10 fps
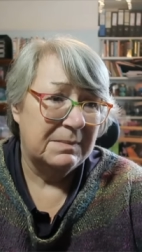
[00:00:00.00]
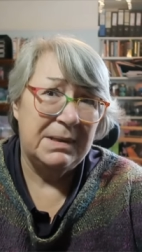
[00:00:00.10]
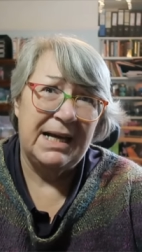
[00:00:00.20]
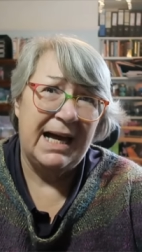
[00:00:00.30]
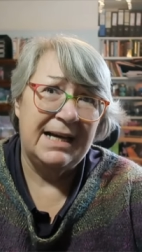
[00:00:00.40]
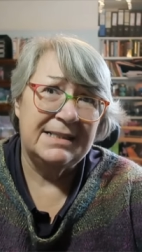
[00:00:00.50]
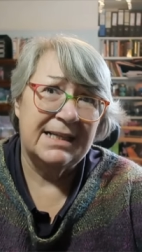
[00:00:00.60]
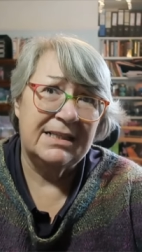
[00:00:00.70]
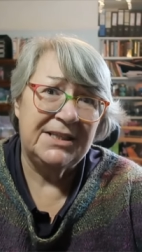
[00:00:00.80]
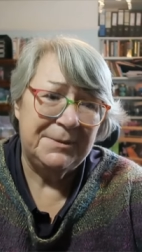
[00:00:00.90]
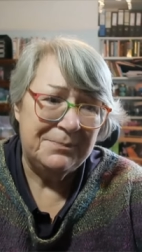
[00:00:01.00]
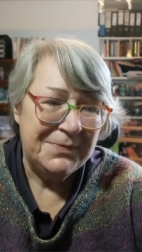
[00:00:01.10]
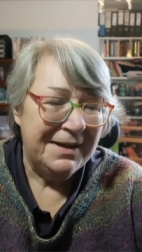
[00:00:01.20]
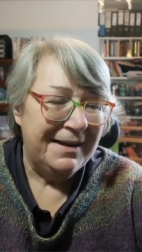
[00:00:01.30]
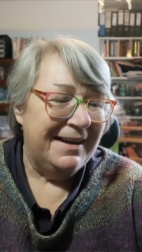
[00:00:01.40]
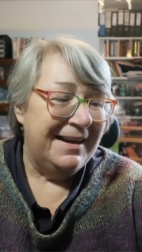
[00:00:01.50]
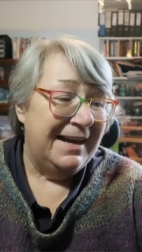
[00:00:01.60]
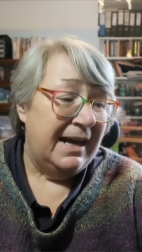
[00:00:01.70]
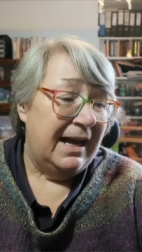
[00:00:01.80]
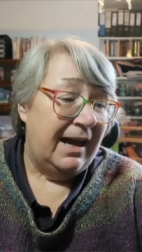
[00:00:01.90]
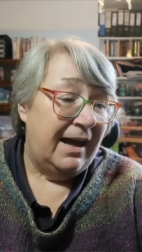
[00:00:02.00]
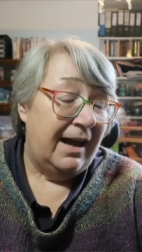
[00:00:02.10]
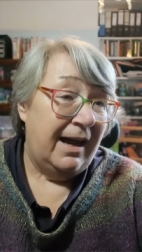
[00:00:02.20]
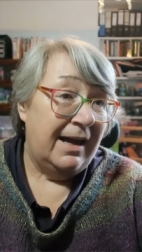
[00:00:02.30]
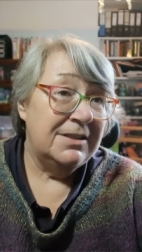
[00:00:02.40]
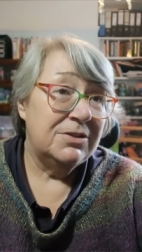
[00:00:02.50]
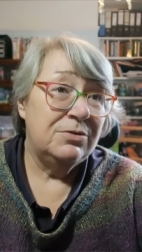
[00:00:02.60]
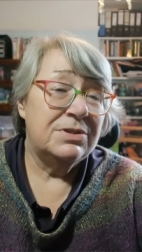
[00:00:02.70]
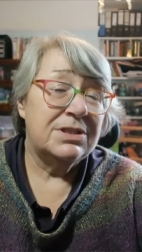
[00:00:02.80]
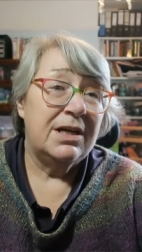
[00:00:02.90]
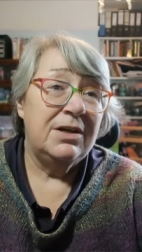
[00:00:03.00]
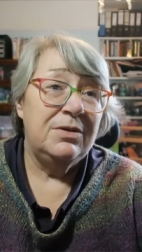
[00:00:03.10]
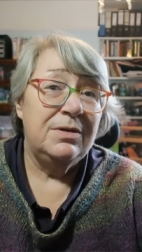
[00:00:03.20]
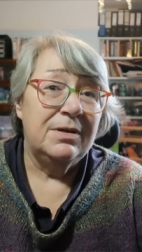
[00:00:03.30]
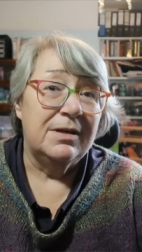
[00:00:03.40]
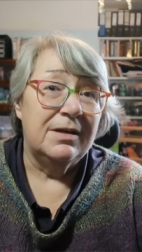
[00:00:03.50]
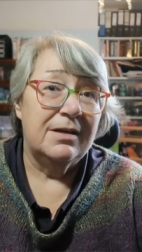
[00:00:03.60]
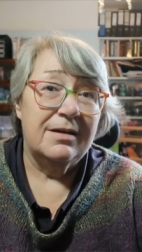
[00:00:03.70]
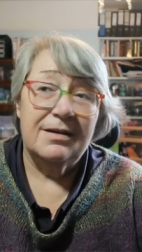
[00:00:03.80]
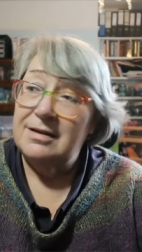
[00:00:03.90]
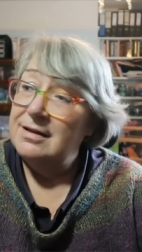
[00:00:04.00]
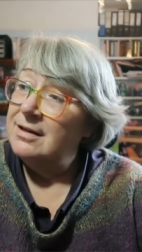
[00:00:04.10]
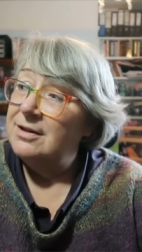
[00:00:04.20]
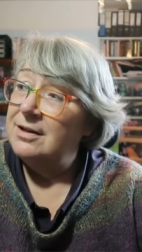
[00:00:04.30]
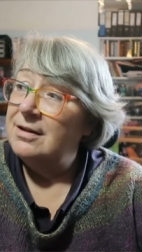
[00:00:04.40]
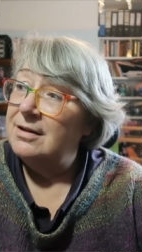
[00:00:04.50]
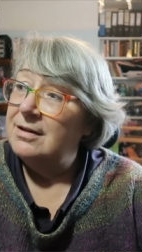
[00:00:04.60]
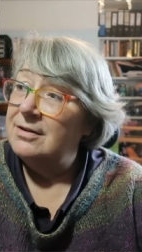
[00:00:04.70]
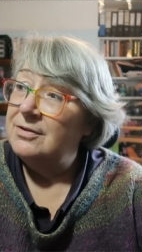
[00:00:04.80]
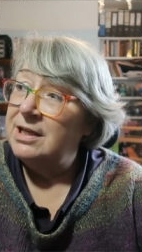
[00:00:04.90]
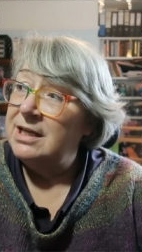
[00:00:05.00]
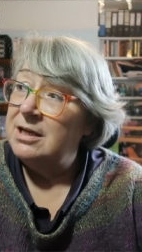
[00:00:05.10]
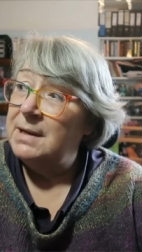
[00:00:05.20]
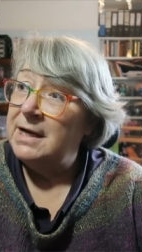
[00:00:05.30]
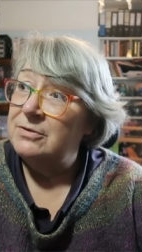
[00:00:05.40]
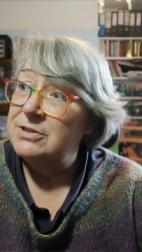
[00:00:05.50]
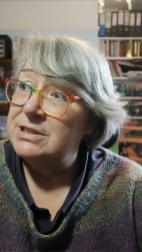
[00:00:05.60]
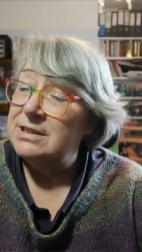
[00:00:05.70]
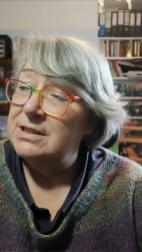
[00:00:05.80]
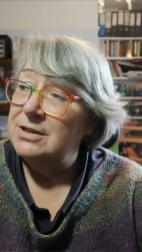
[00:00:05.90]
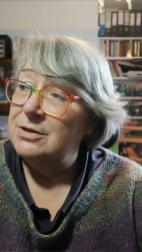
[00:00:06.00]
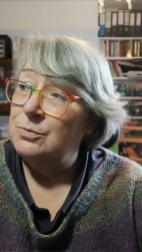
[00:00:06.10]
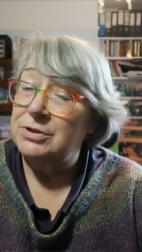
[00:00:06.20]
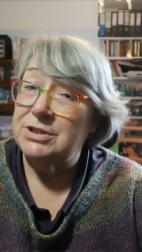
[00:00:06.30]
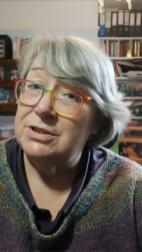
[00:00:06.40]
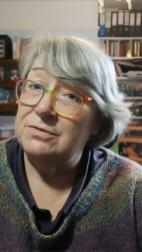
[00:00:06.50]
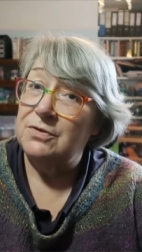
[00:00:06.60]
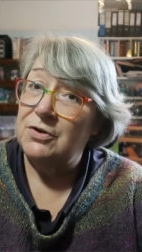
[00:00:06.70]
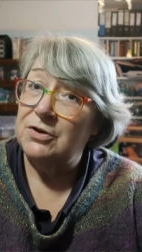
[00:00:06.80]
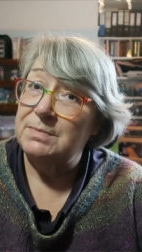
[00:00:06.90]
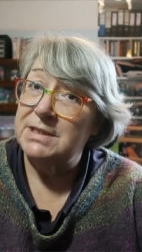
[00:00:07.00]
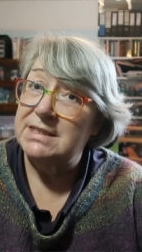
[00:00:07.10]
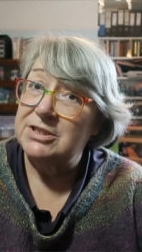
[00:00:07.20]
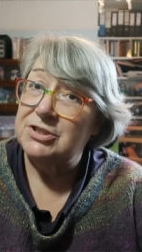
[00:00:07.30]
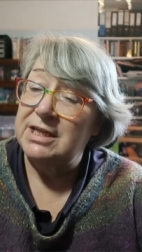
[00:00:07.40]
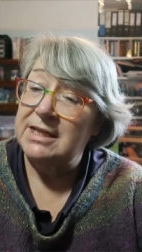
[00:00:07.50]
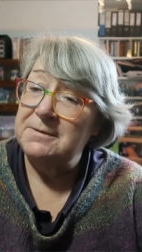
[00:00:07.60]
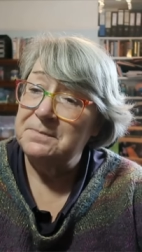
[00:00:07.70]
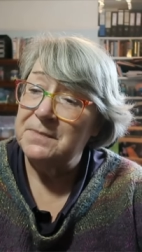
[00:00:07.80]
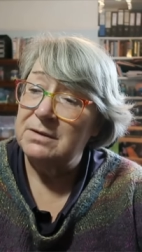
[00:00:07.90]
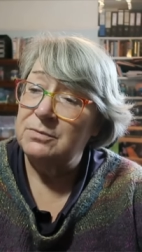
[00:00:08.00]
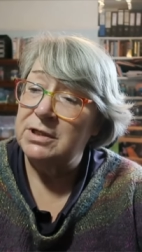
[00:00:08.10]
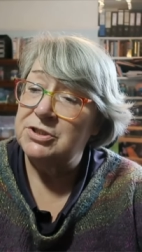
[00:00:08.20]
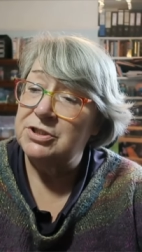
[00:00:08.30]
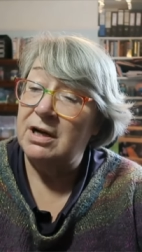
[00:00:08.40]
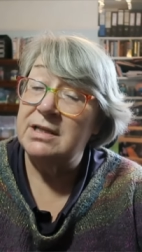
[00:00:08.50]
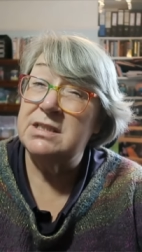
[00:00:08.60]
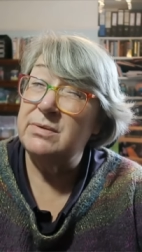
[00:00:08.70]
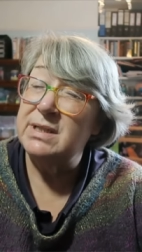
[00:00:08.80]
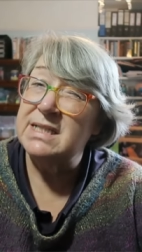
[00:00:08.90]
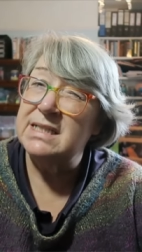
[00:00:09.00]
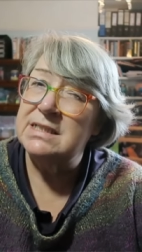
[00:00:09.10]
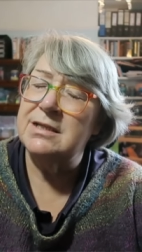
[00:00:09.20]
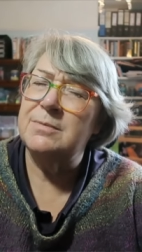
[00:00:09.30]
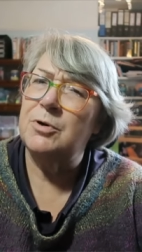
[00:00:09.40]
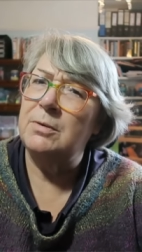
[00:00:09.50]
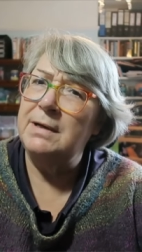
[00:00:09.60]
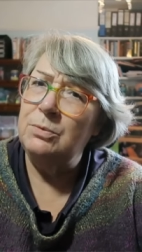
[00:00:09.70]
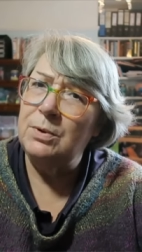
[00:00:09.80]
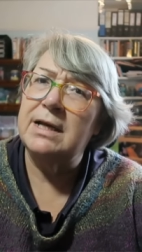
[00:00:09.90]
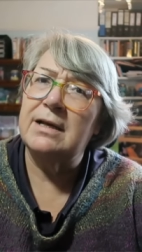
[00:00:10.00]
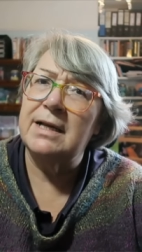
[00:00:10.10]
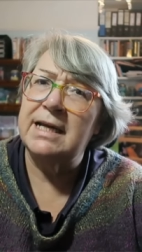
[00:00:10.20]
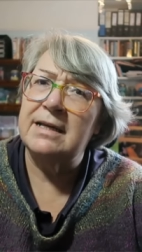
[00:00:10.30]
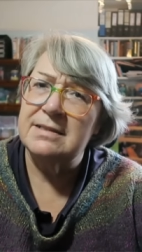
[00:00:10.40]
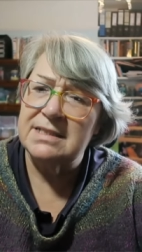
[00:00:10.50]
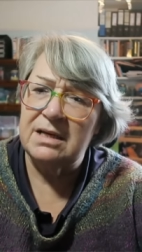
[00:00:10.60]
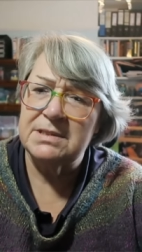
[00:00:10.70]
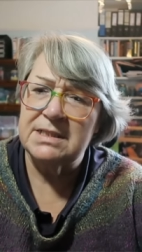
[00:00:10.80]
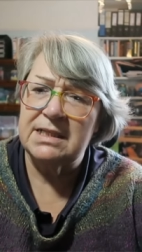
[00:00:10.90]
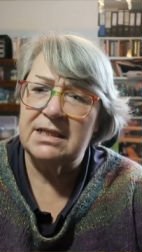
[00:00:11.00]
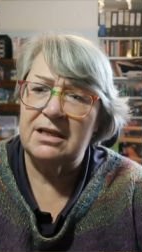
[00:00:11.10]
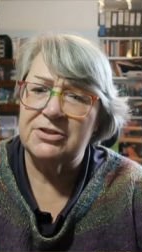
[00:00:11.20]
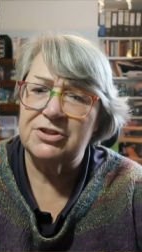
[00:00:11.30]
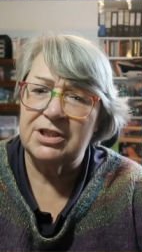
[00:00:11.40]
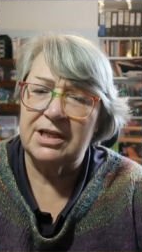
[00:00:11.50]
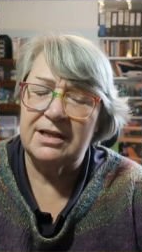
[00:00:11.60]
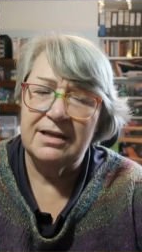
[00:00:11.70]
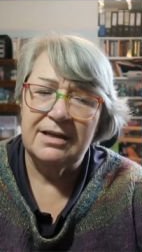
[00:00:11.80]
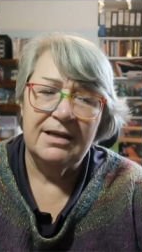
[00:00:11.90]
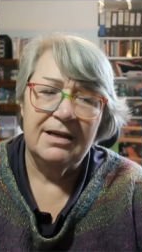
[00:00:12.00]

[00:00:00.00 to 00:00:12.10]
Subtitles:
Better had, hadn't I? And also thinking about what to do for Vlogmas this year, which I do intend to do probably weekly, same as I did last year.